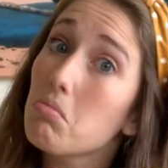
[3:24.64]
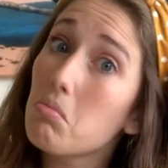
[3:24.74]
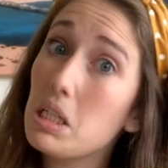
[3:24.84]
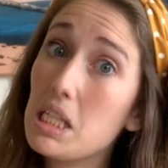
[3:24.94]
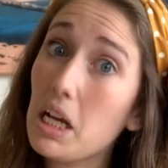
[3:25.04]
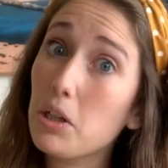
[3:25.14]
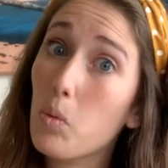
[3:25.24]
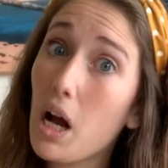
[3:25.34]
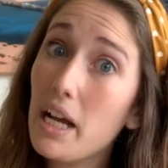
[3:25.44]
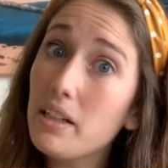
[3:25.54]
Is that your
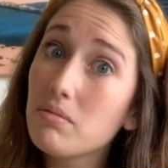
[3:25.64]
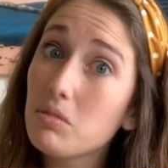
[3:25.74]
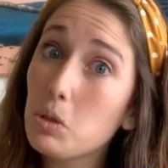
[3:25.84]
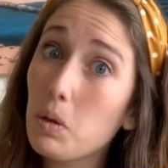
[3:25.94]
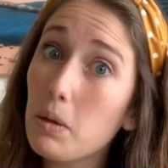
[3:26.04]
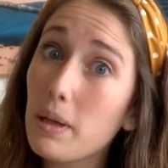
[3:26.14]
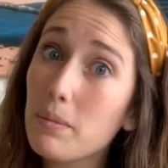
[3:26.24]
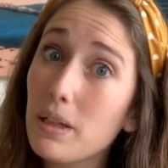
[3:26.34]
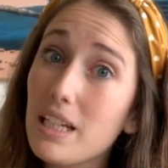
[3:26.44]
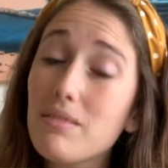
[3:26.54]
why? You want to make
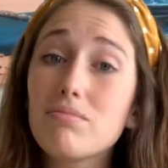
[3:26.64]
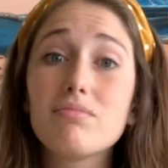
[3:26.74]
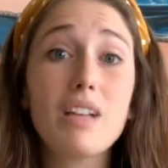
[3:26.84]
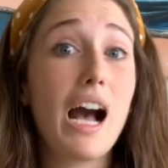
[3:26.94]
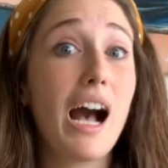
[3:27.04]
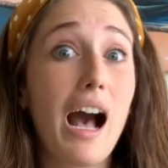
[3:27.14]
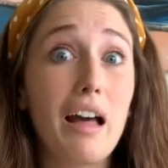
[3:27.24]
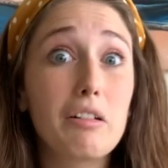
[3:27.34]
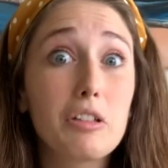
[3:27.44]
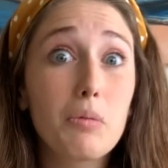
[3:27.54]
money? I
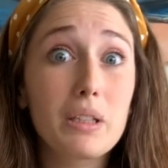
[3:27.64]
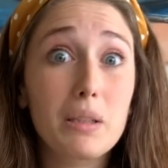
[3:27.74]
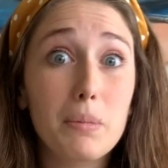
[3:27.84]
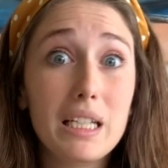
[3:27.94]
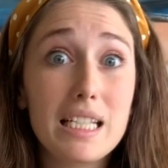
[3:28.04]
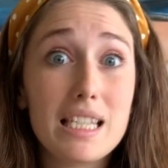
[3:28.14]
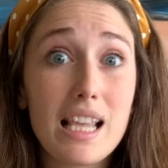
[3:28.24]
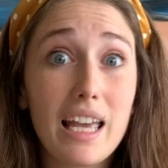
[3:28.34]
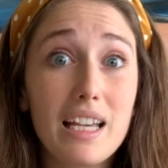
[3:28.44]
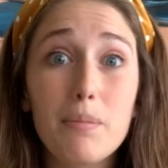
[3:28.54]
don't know what the money's
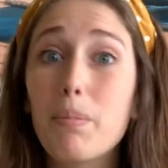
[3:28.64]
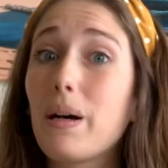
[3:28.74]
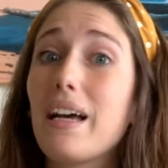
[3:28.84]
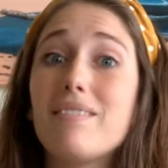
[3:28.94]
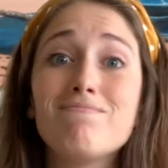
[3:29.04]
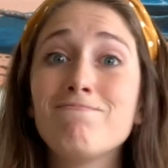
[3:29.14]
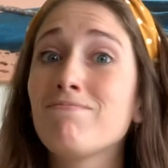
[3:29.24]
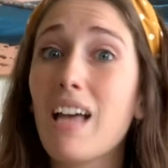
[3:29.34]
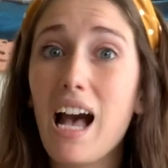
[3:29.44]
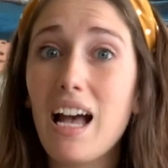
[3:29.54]
like, but
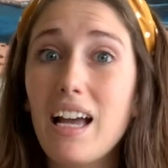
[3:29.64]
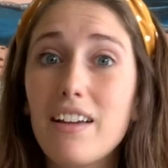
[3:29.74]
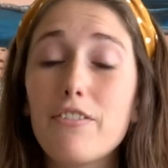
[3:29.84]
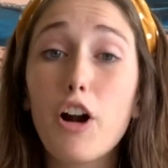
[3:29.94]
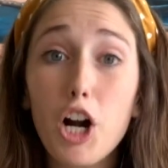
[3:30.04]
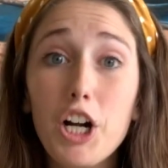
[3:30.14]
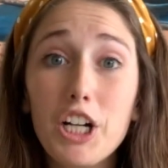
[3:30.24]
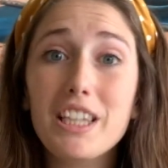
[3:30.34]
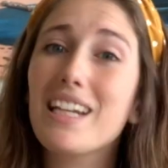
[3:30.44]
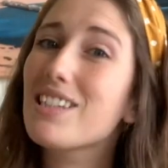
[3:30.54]
I've
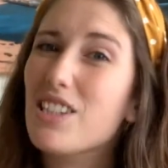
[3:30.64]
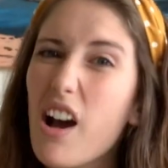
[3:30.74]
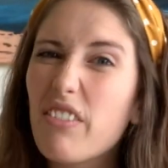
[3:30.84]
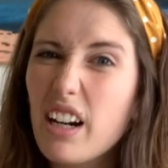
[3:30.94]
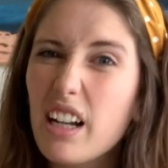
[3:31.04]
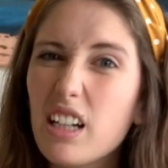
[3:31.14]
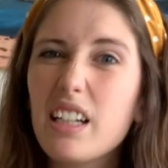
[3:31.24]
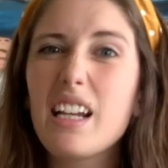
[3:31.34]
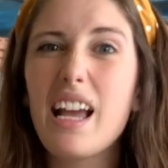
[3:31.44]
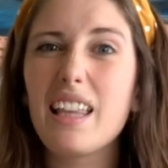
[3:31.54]
heard that it's not very
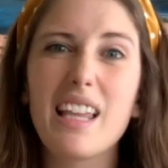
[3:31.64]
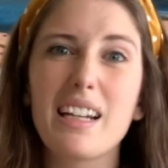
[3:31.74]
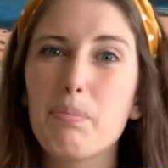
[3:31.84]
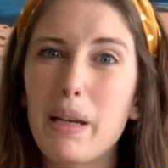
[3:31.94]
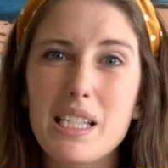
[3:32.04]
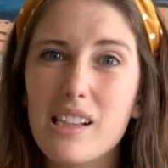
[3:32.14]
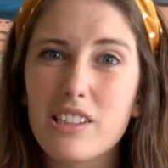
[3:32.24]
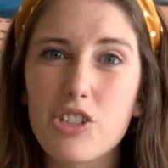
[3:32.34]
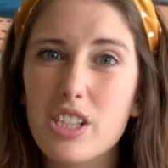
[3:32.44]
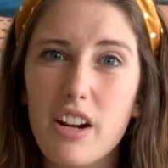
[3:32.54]
good and that it basically
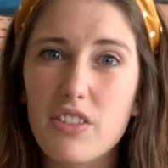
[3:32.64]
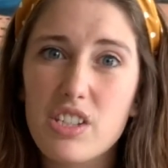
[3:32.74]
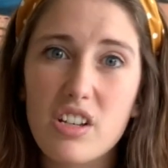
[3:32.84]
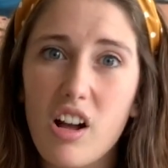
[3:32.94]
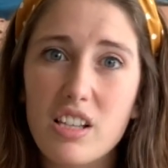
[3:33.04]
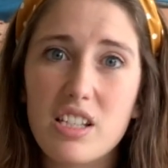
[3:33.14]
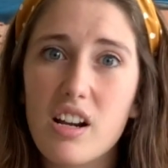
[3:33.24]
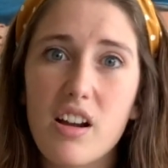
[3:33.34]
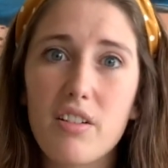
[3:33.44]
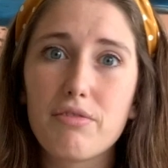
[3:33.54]
just covers the cost
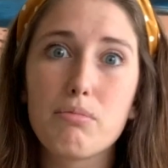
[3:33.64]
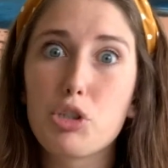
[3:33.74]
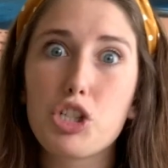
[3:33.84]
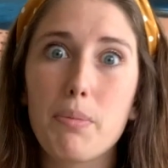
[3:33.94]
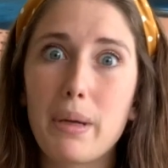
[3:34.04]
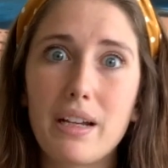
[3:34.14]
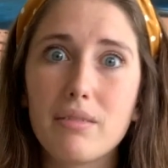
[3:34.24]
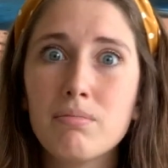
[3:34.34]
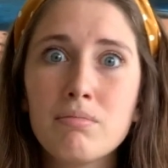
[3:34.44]
of shipping